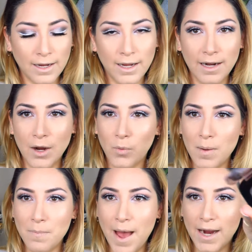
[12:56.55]
and I
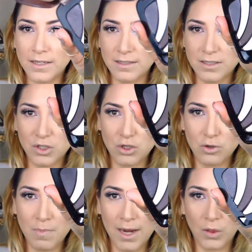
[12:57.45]
went back
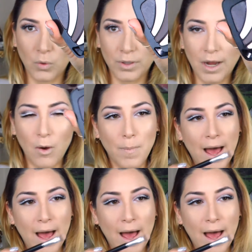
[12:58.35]
to my L'Oreal